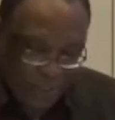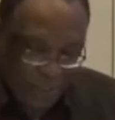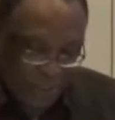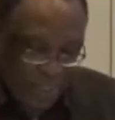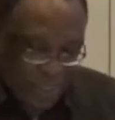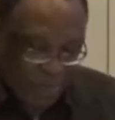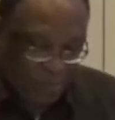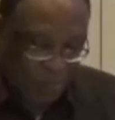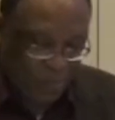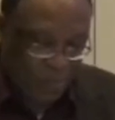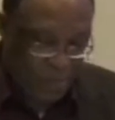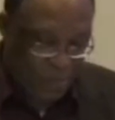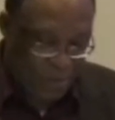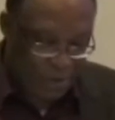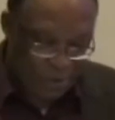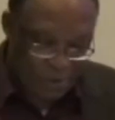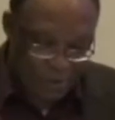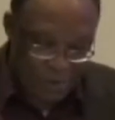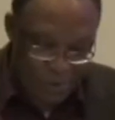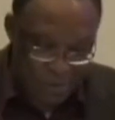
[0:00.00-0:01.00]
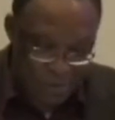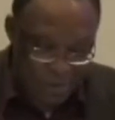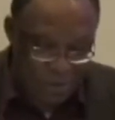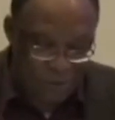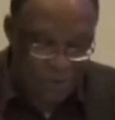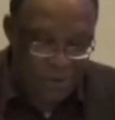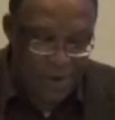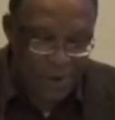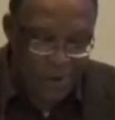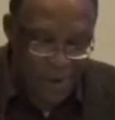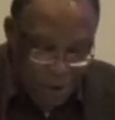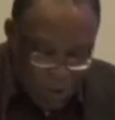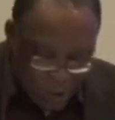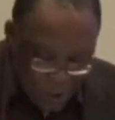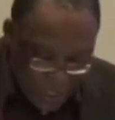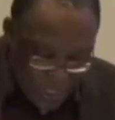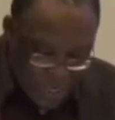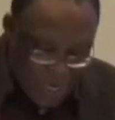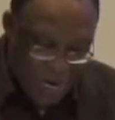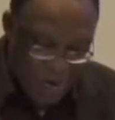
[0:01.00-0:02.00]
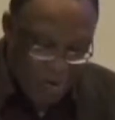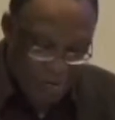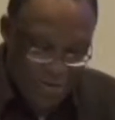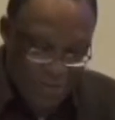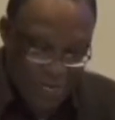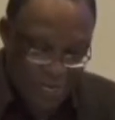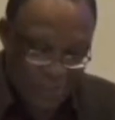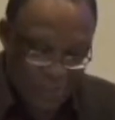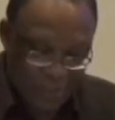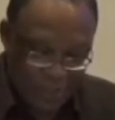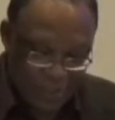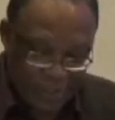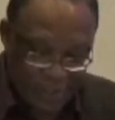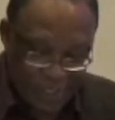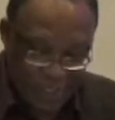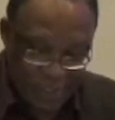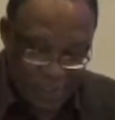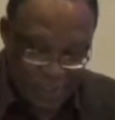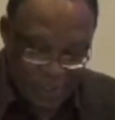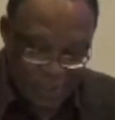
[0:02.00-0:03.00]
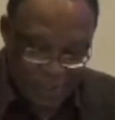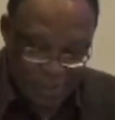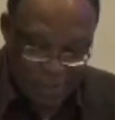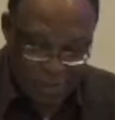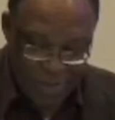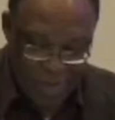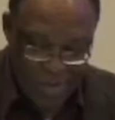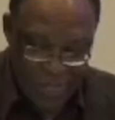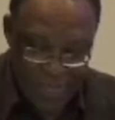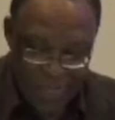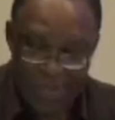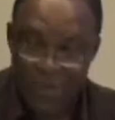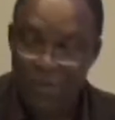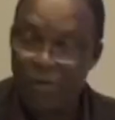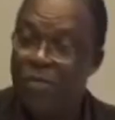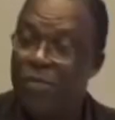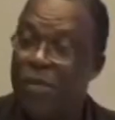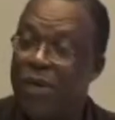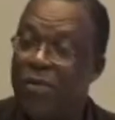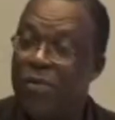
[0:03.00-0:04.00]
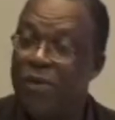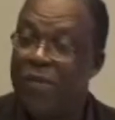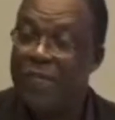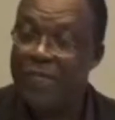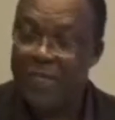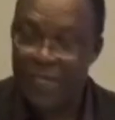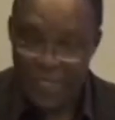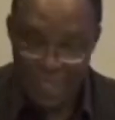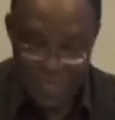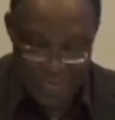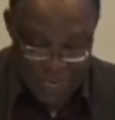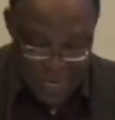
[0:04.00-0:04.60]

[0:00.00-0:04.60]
stem from the very ordinariness signaled by their ubiquity